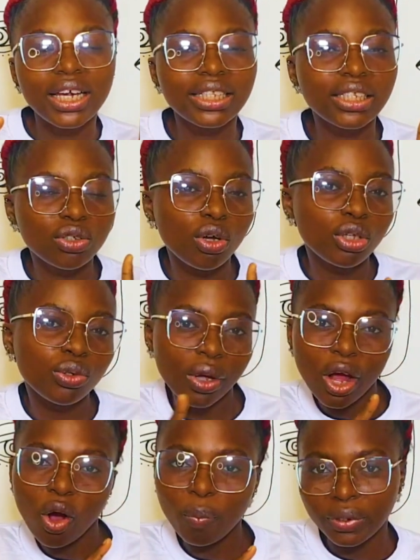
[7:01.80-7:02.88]
it is going to
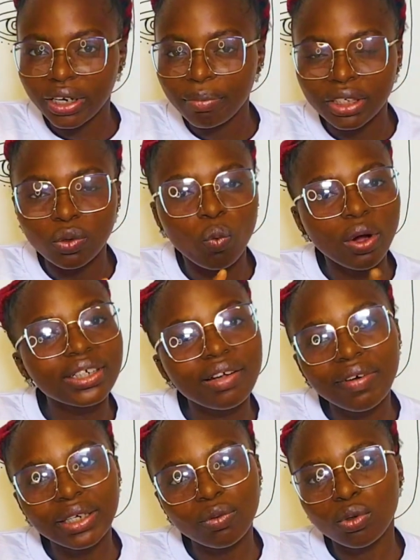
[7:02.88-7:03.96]
help them in
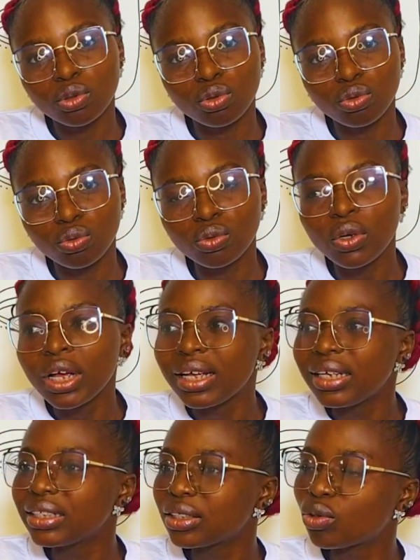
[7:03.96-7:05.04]
whatever they want to do.
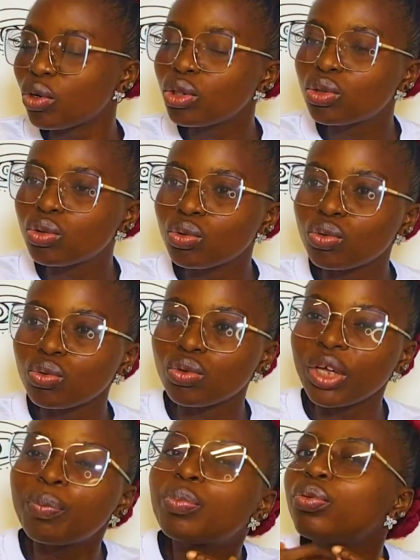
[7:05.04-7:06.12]
It is going
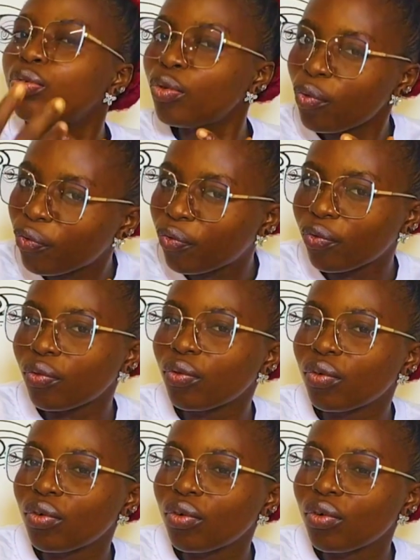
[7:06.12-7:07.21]
to improve
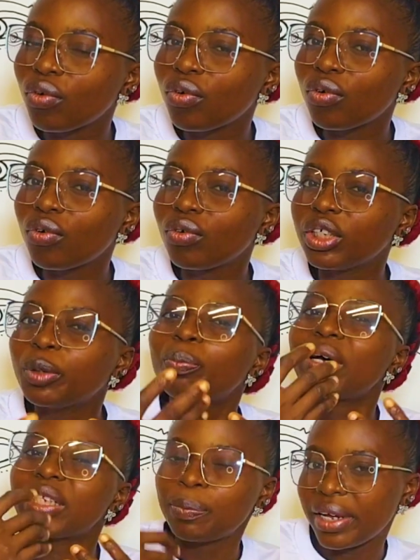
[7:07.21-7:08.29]
the
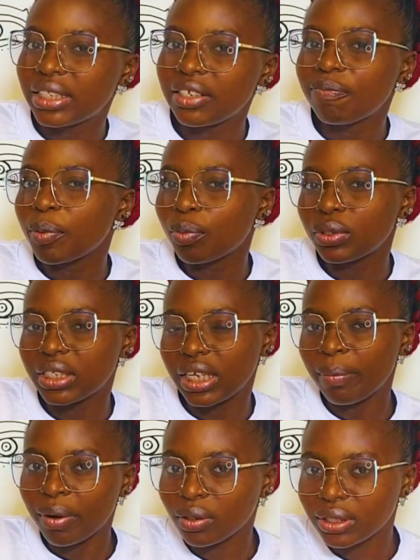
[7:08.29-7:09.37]
perspective people
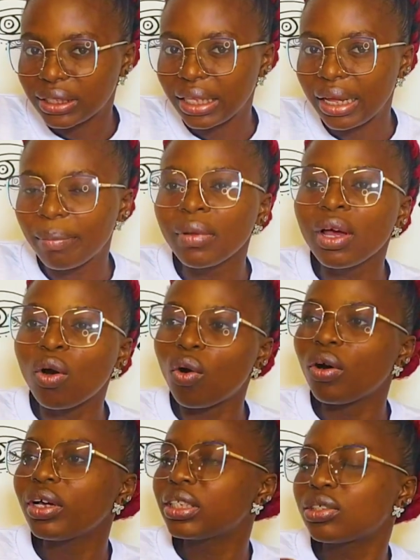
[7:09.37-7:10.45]
see about them,
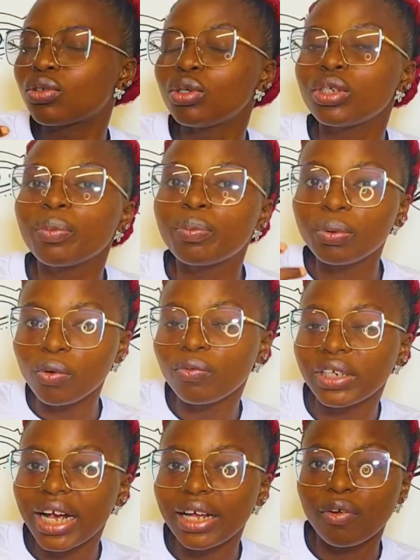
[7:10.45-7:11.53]
or it is going to
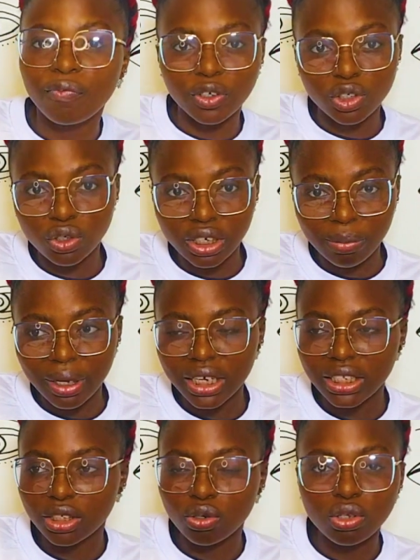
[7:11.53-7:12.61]
improve the kind of video they make.
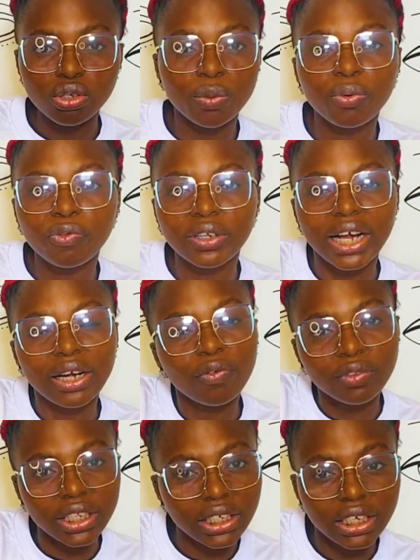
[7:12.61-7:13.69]
It's going to improve the kind
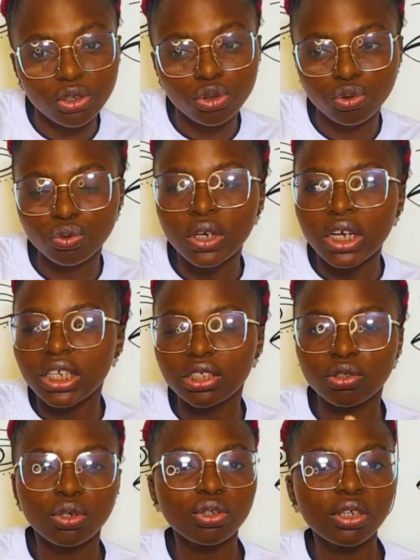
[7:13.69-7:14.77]
of thing they do. It
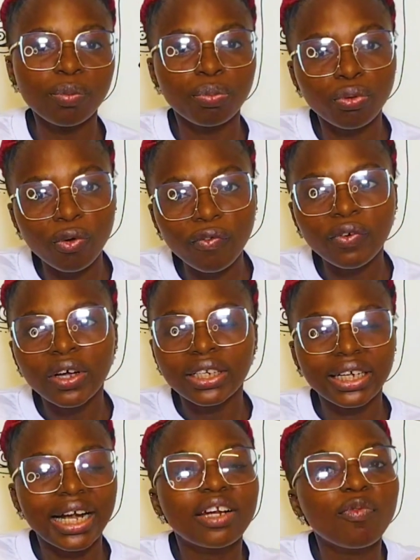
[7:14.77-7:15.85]
is going to improve
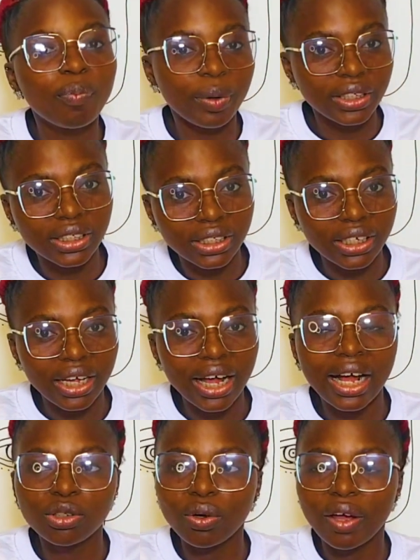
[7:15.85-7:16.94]
the kind of person they
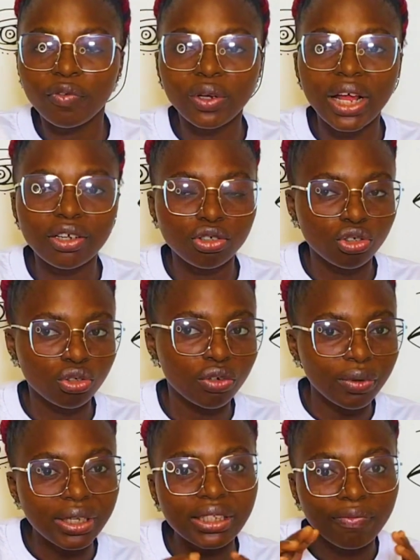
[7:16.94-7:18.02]
are. So I feel like you should
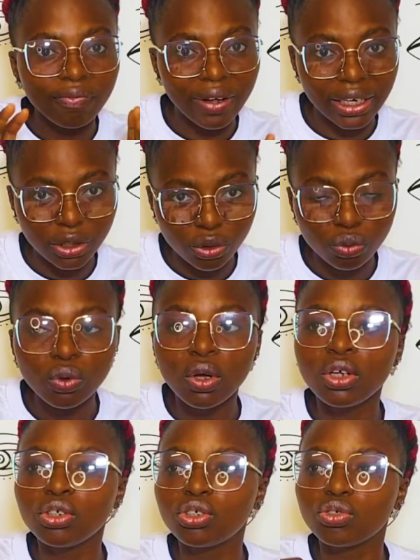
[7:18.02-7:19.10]
create value.
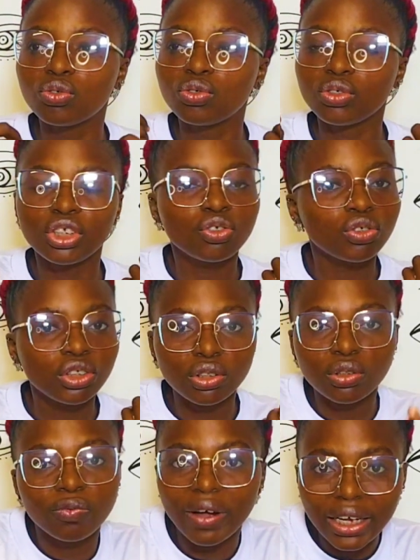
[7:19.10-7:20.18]
You should
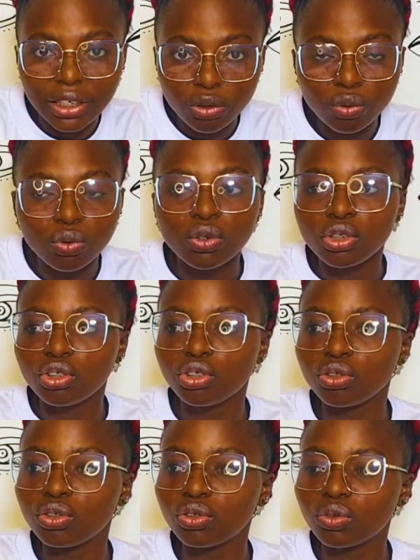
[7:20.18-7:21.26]
introduce value. You
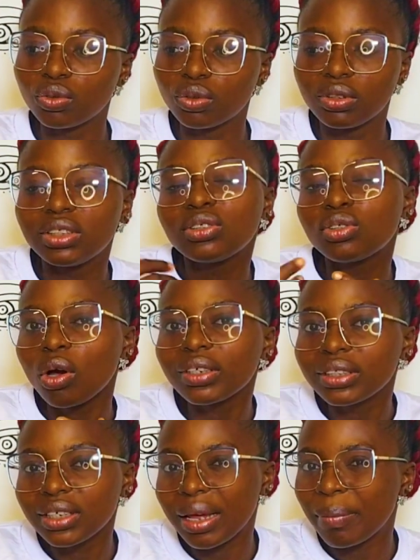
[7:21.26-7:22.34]
should
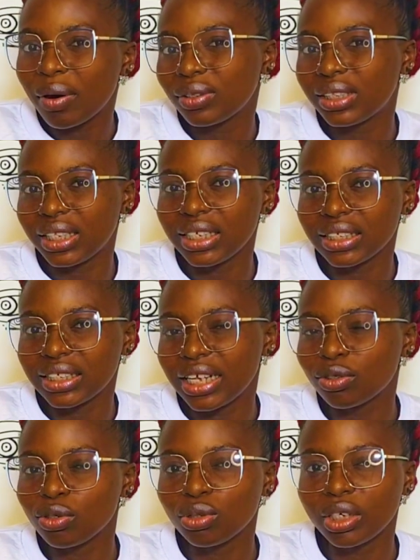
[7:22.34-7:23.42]
talk about things that
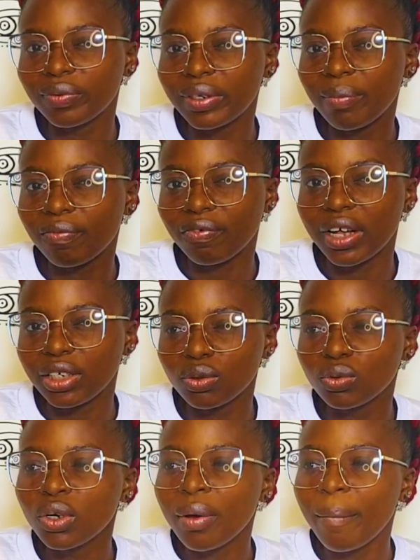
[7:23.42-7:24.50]
is going to give them
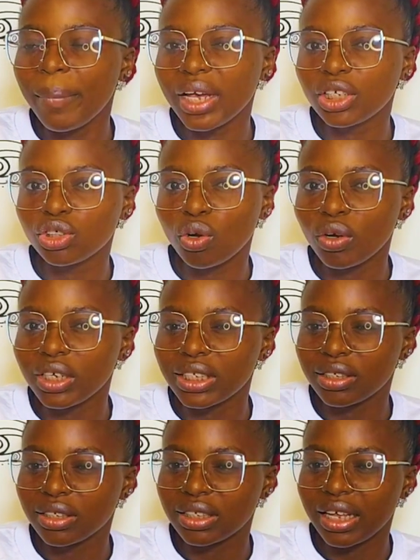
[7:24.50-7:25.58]
value. Make sure it
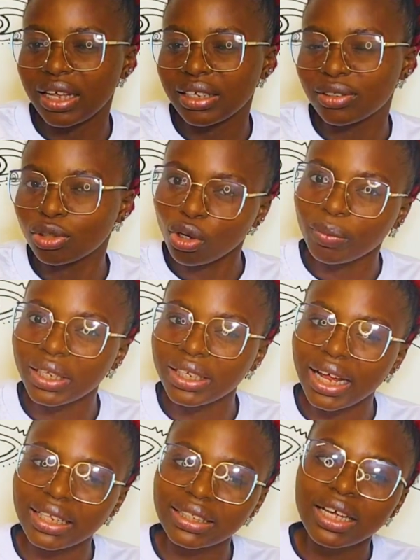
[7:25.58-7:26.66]
is something
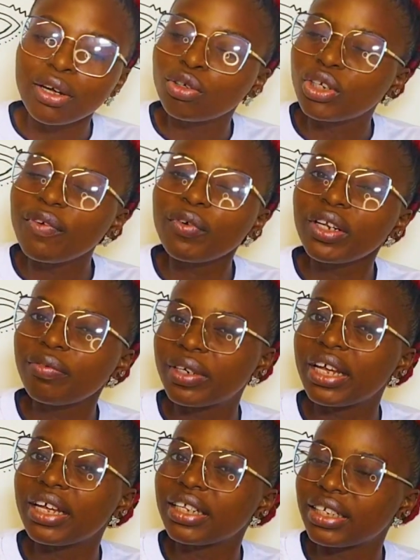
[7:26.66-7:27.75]
that even
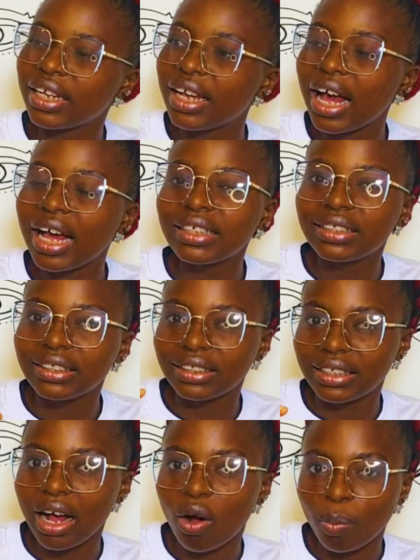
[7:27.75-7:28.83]
if they add
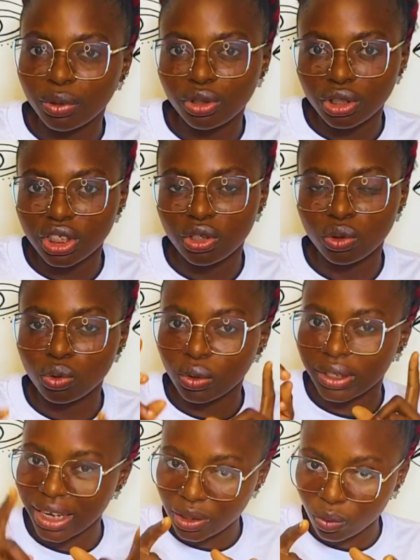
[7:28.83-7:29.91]
that opportunity
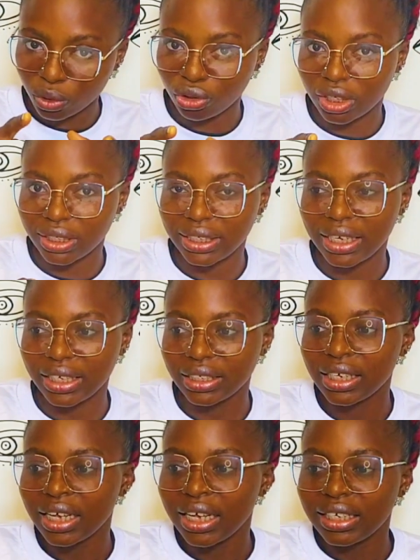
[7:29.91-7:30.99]
to get what you are
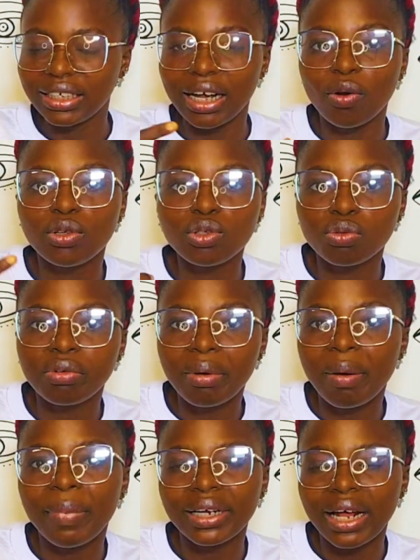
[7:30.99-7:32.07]
saying, they are going to
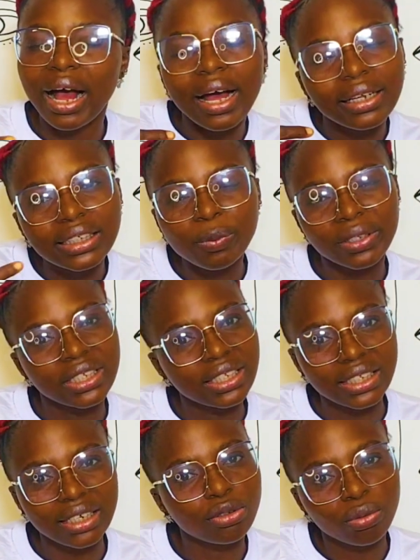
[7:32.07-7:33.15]
remember that this person
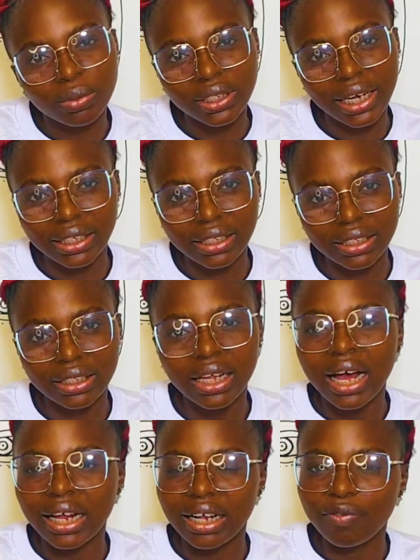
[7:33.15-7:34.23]
said something like this,
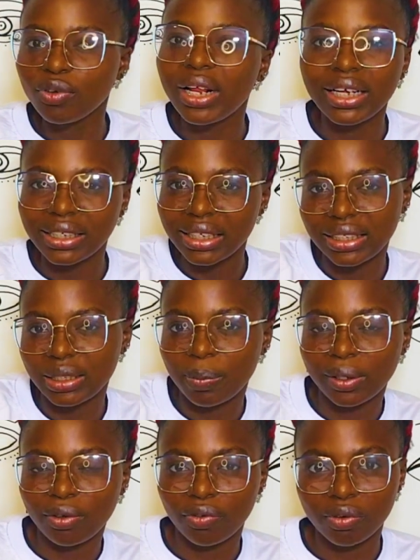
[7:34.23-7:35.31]
and I feel like that is
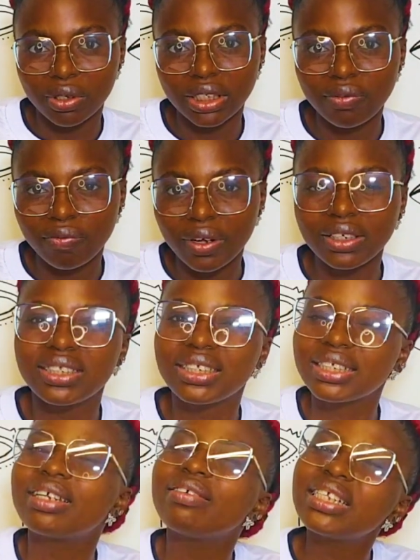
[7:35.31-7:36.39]
part of creating value. It
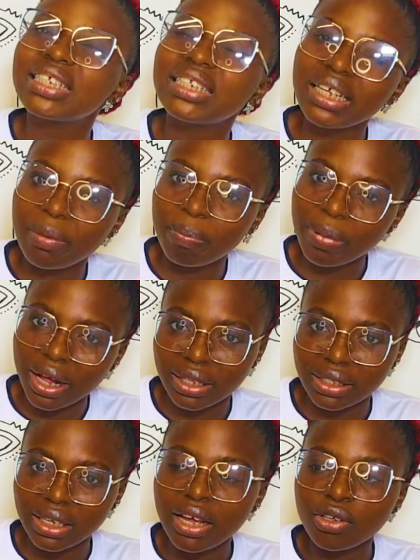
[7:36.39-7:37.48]
is creating impact.